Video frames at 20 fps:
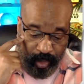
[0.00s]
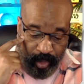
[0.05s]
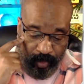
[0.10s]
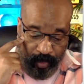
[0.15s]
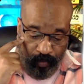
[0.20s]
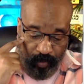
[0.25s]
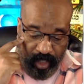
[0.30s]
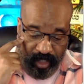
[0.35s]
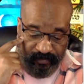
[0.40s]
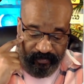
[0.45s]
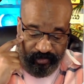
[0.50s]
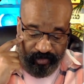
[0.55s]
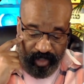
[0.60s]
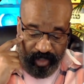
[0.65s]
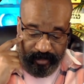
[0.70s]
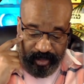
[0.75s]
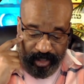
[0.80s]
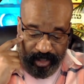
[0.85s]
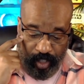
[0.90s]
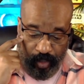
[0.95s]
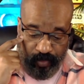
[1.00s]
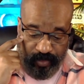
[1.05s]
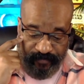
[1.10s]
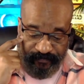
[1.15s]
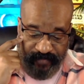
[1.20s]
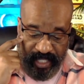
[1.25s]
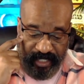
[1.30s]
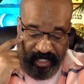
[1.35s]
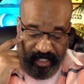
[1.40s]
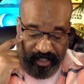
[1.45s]
one of Trump's
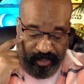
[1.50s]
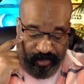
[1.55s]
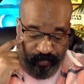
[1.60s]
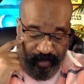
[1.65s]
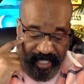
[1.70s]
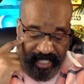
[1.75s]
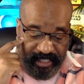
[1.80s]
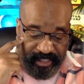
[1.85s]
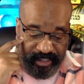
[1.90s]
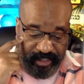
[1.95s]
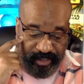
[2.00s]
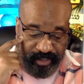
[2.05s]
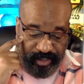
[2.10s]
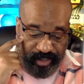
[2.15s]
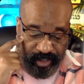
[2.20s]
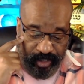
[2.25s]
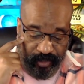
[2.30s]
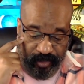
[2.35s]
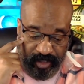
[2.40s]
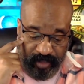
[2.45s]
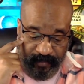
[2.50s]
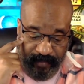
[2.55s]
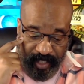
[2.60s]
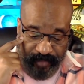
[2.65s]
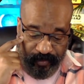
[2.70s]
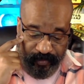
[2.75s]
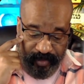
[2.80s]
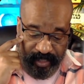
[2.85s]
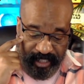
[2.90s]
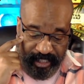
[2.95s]
co-defendants raised concerns about
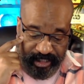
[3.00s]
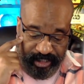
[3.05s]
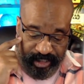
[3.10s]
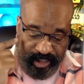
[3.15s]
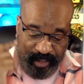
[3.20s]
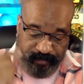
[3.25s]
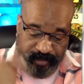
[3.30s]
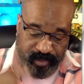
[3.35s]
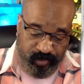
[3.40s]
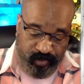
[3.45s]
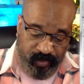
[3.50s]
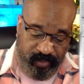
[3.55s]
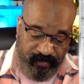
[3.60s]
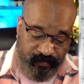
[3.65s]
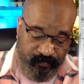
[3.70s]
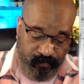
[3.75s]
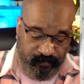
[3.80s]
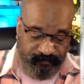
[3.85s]
the relationship between